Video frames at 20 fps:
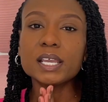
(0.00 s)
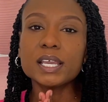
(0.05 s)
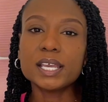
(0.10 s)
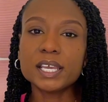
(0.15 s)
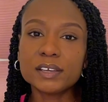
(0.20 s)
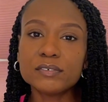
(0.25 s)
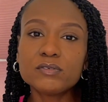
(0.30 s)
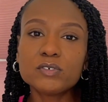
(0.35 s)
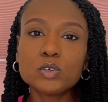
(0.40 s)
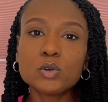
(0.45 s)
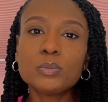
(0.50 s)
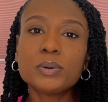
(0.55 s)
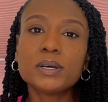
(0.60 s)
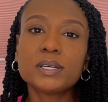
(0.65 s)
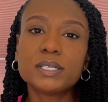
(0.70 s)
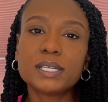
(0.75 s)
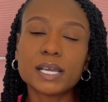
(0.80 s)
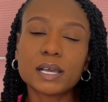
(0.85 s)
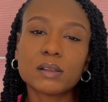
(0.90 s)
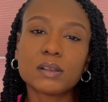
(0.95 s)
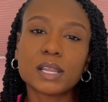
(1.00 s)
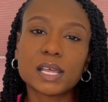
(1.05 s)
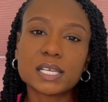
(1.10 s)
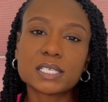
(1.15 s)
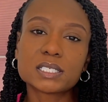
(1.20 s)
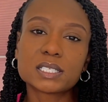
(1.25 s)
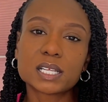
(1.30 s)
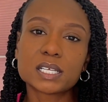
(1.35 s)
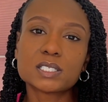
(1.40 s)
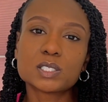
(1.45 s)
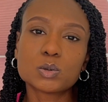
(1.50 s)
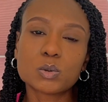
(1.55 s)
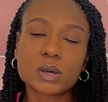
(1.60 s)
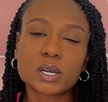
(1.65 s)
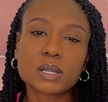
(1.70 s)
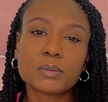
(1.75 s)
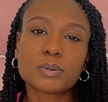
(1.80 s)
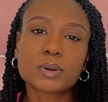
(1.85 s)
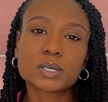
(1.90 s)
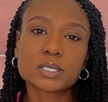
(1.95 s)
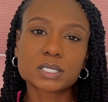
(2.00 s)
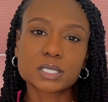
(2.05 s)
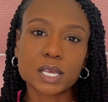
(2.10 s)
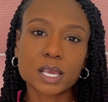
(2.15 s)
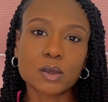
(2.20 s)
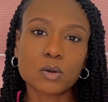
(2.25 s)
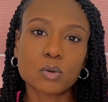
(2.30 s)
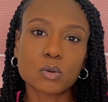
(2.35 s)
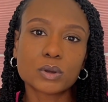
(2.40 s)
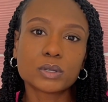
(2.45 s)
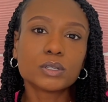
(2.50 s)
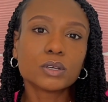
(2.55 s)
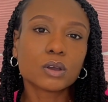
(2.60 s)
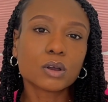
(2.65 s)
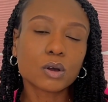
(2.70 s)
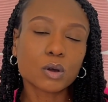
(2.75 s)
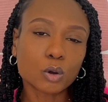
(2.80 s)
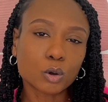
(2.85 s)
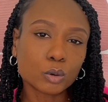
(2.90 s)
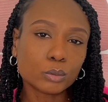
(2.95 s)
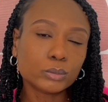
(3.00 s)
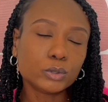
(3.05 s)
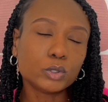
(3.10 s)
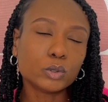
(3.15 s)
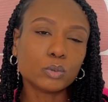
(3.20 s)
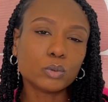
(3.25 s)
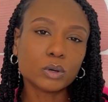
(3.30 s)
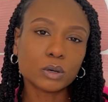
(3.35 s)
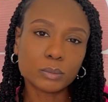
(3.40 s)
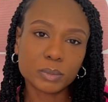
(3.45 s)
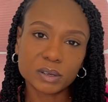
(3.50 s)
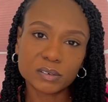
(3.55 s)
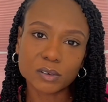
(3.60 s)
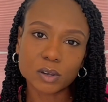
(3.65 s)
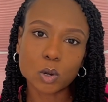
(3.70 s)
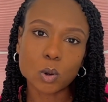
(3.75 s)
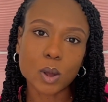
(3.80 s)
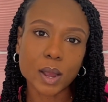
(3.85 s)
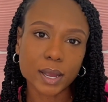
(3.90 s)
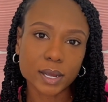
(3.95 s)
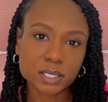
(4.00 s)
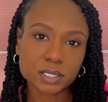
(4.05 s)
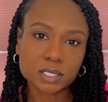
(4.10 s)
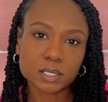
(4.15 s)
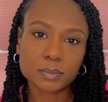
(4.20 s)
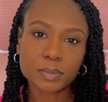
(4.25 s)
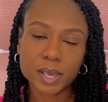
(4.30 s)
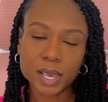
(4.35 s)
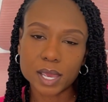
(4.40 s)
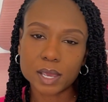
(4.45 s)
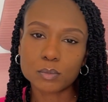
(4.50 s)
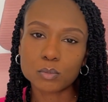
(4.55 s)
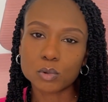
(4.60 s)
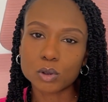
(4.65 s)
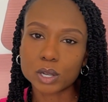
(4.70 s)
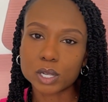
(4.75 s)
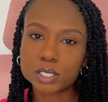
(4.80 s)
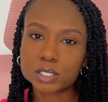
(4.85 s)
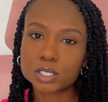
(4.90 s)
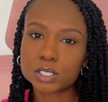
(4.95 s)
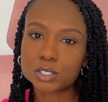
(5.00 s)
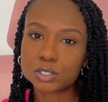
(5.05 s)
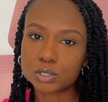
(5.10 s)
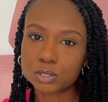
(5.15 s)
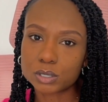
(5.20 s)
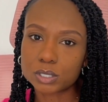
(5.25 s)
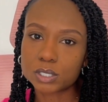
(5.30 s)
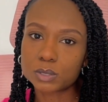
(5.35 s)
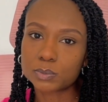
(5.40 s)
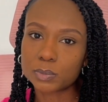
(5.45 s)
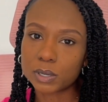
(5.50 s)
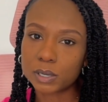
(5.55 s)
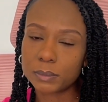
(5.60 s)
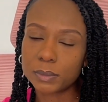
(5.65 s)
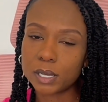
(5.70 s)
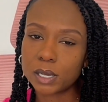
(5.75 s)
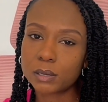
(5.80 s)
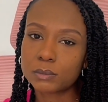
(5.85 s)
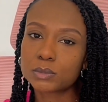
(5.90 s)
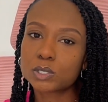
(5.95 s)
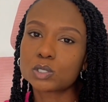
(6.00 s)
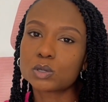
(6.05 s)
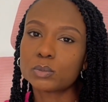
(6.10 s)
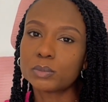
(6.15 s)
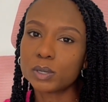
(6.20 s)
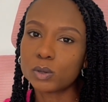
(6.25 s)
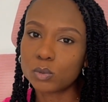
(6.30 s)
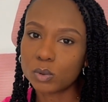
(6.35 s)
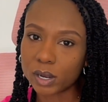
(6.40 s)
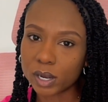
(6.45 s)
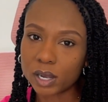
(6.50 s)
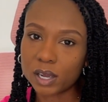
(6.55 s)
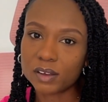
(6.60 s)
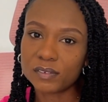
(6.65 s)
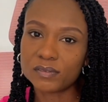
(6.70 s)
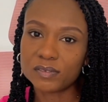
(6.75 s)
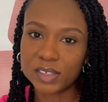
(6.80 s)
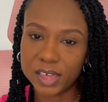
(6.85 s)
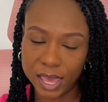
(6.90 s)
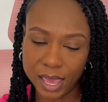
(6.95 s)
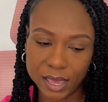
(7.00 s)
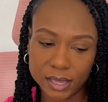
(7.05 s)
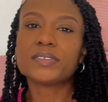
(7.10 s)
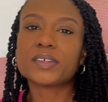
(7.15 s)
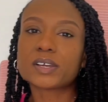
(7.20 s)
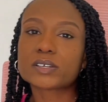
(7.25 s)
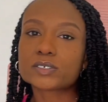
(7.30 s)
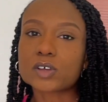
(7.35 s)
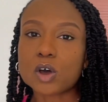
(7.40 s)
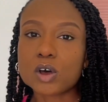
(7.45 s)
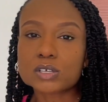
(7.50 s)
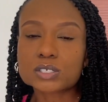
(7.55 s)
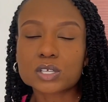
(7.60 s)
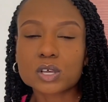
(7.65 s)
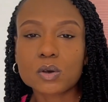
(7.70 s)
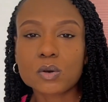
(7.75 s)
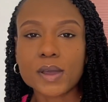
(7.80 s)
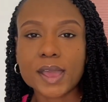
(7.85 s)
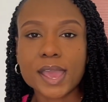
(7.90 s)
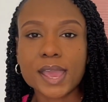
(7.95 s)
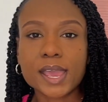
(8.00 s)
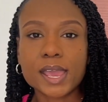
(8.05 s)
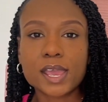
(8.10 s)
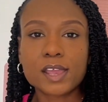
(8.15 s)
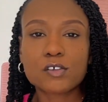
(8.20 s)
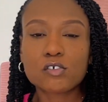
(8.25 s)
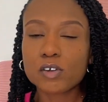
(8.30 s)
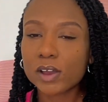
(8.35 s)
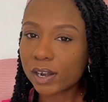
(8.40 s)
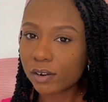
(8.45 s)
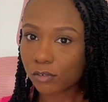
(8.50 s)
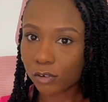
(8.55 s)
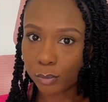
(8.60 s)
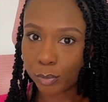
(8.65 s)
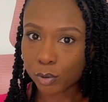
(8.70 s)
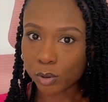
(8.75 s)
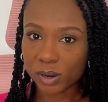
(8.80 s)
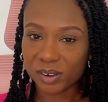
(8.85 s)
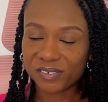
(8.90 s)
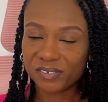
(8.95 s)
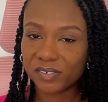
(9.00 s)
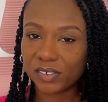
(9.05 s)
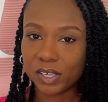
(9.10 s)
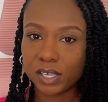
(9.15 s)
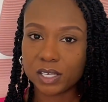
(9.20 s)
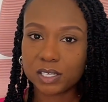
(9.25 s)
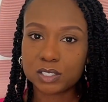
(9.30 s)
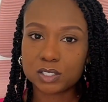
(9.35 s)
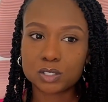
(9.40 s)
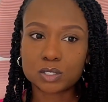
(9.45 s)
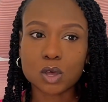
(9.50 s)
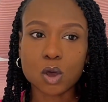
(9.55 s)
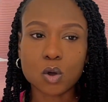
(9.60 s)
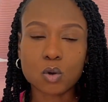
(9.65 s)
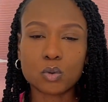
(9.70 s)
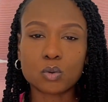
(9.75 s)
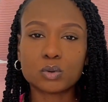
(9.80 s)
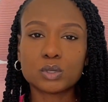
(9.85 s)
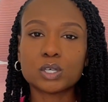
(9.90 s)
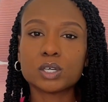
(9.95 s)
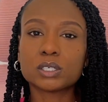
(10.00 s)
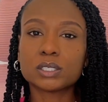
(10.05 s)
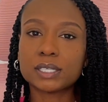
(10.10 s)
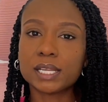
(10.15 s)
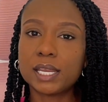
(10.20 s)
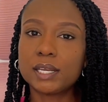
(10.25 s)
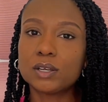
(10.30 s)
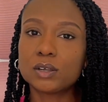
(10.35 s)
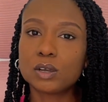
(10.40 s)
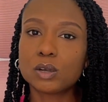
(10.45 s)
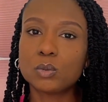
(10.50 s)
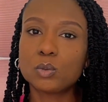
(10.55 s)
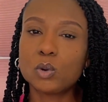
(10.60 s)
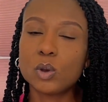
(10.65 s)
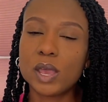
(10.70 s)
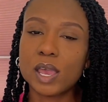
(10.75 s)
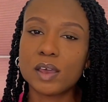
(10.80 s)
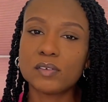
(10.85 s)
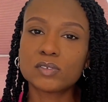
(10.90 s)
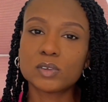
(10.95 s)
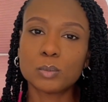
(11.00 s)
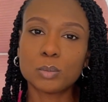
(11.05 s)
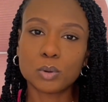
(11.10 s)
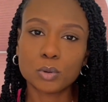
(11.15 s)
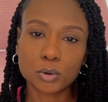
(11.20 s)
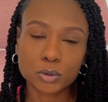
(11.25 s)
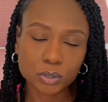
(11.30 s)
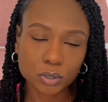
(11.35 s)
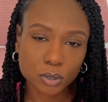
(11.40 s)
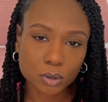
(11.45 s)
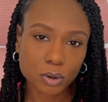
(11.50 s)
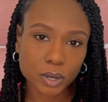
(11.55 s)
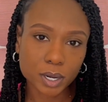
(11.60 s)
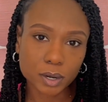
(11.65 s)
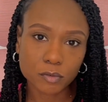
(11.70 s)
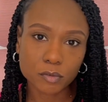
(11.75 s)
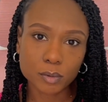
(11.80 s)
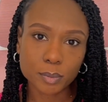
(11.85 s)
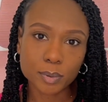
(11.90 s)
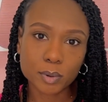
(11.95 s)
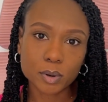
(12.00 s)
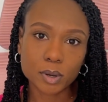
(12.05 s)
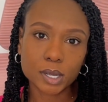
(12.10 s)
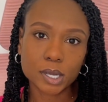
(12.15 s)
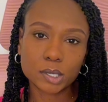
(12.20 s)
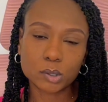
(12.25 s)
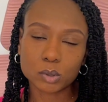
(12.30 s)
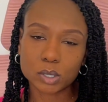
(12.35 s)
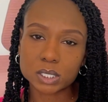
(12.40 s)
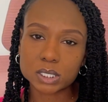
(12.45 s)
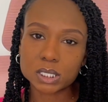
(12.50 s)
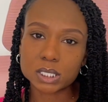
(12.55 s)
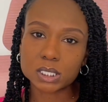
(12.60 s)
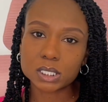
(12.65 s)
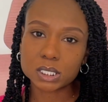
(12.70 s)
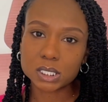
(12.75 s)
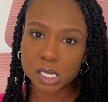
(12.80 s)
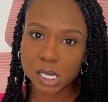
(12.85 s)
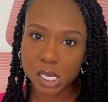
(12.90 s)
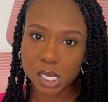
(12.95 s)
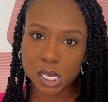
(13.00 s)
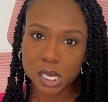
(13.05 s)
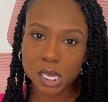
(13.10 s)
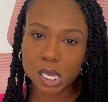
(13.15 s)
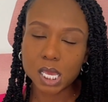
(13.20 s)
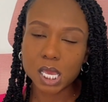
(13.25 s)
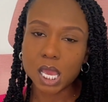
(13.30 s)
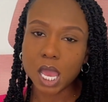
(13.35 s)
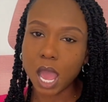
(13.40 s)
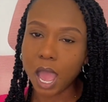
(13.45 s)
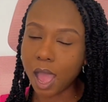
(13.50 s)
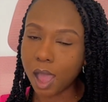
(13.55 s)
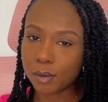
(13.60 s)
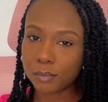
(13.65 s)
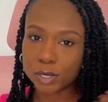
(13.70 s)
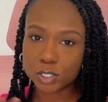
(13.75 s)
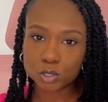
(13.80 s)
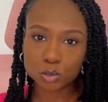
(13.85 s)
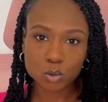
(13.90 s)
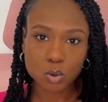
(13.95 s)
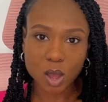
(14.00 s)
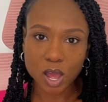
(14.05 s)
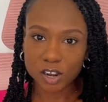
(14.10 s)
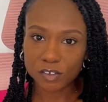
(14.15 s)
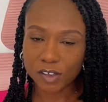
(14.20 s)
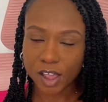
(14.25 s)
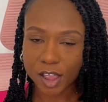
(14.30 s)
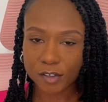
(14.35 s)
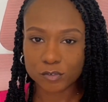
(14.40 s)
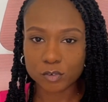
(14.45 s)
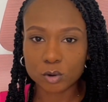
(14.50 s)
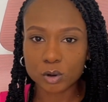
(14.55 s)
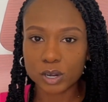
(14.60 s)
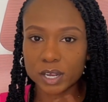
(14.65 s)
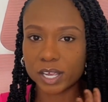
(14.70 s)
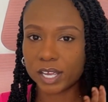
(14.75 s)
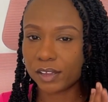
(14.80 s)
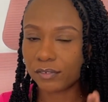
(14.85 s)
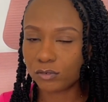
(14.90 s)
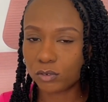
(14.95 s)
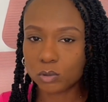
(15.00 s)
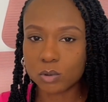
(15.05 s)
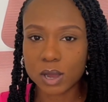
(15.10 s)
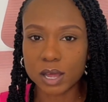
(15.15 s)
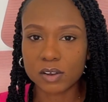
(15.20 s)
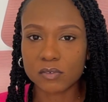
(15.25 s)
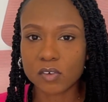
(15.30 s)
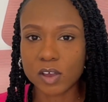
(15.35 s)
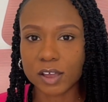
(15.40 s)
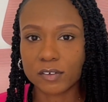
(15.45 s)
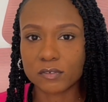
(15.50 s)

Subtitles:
if you put down less than 20% on your home, you will be required to pay mortgage insurance premiums. So beware of that. There's also a credit report fee. So your lender will have to pull your credit report in order to see how much you qualify for, if you qualify